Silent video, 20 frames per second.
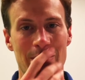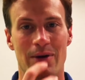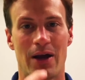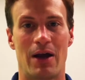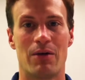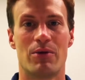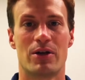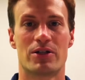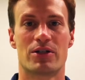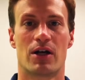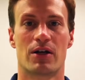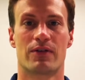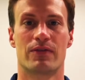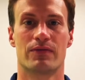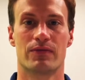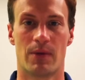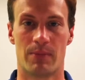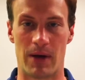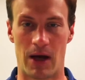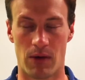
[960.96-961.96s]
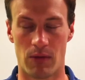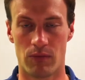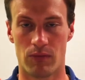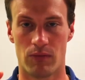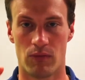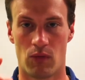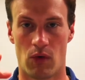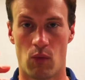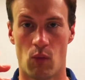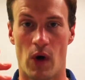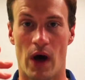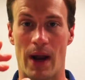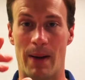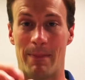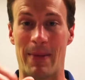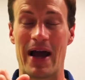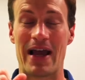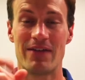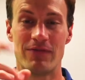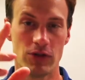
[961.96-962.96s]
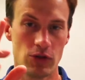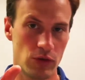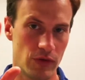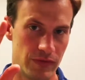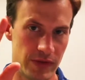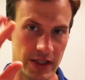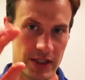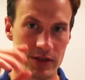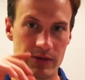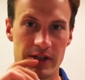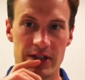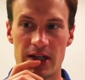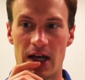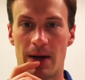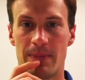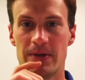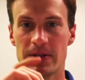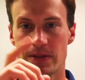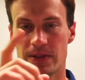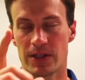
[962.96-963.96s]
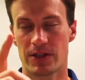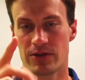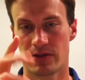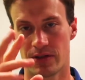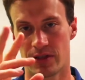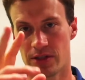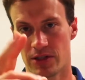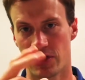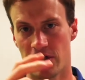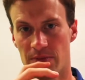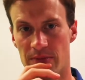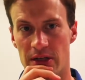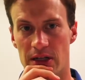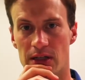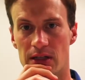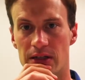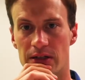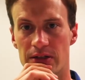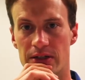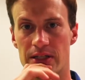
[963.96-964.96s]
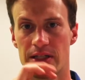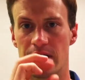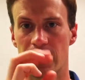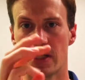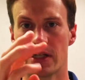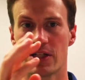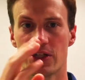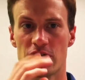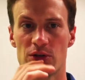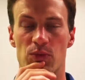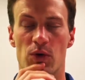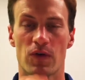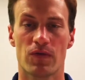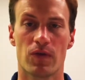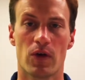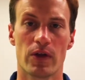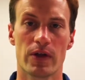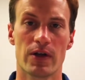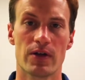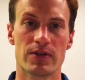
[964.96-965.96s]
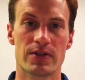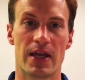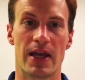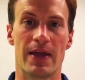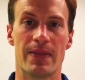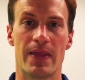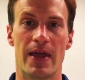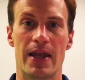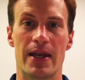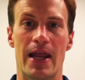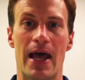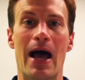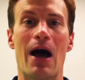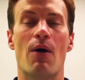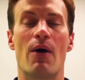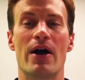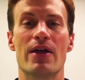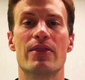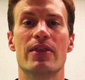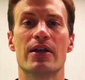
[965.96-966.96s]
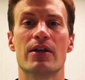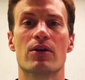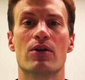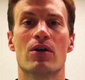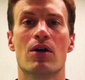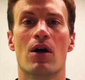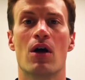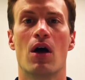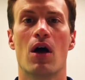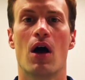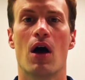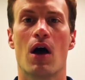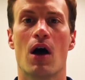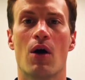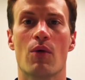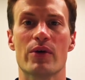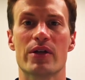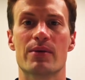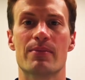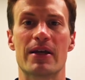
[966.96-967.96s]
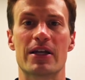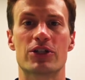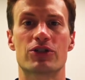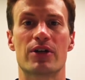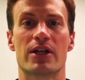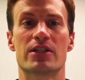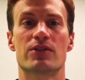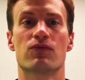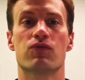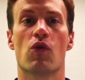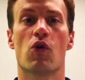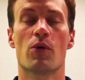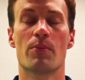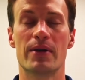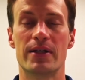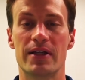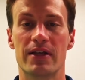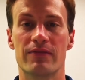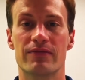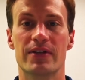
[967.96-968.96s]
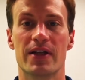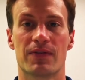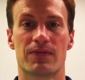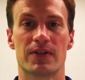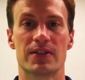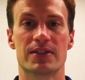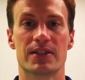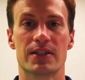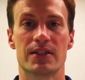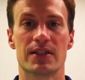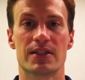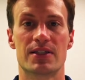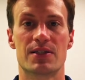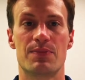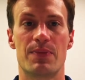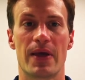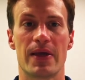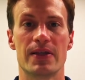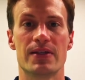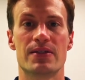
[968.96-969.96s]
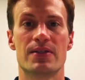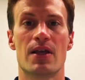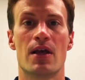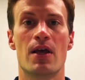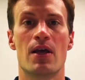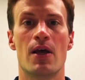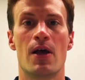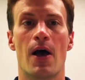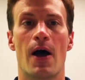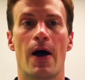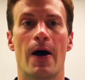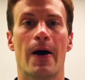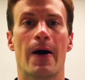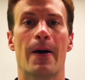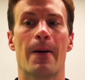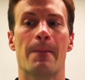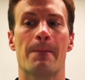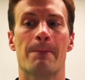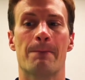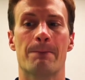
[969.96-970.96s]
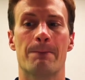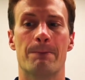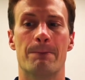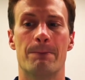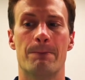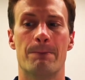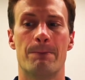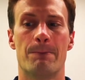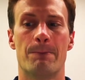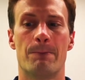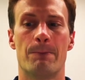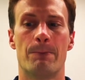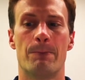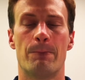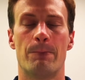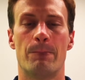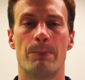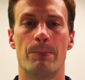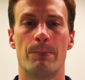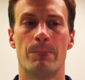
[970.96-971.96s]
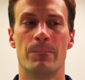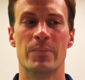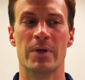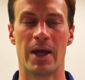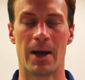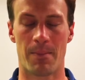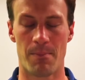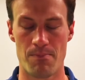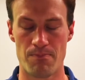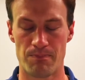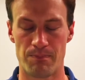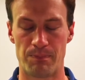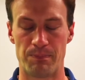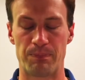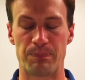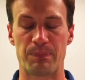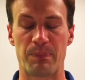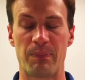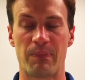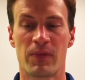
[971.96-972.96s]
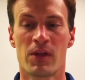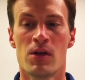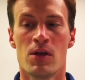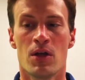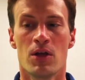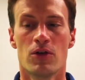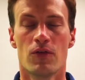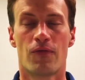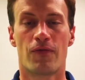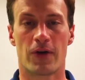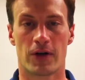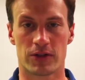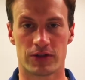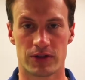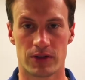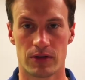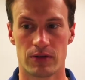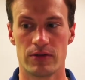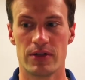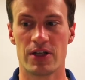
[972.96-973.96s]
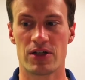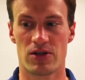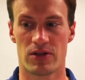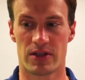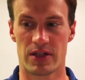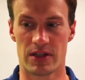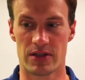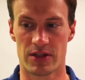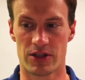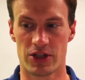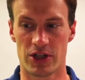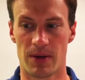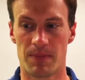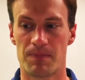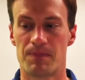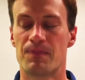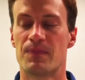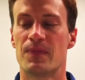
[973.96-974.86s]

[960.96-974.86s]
i to talk about what my view of these three topics: digital citizenship, media literacy, and digital portfolios, and then how I think uh, we can make a transformative difference in this space. Um, yeah. First, digital citizenship.